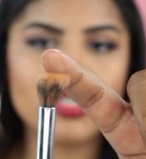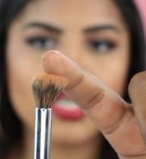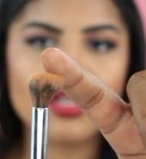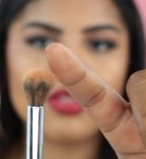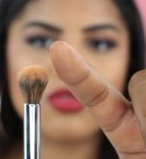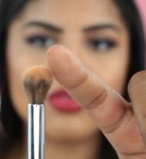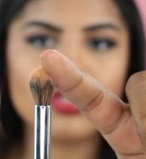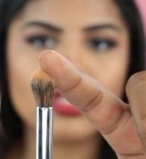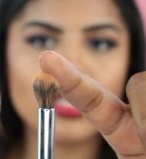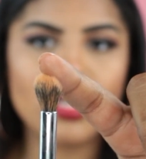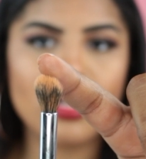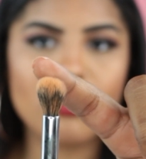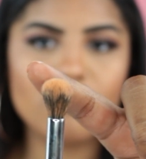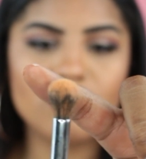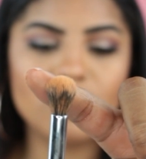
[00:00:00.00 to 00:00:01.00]
I guess you could say.
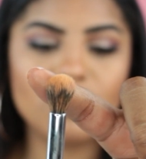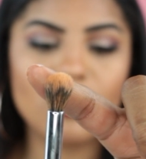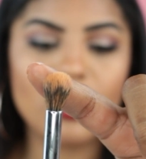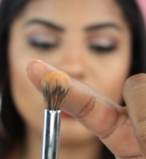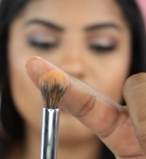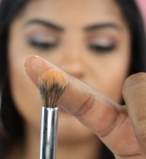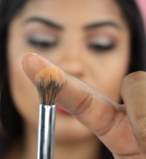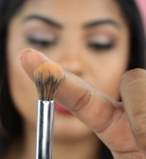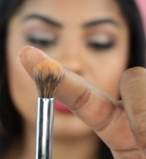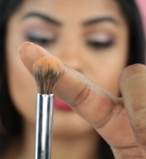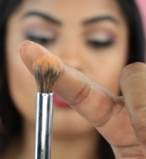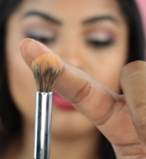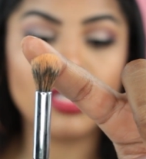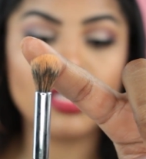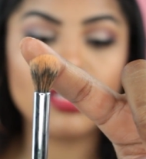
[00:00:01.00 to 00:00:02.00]
I don't really know how to really
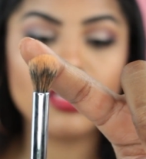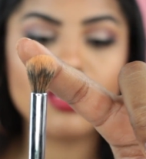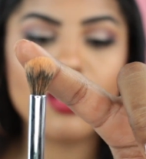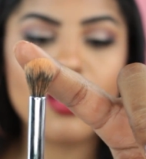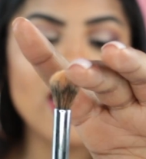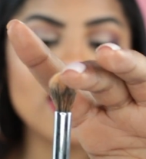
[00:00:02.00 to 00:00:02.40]
explain it.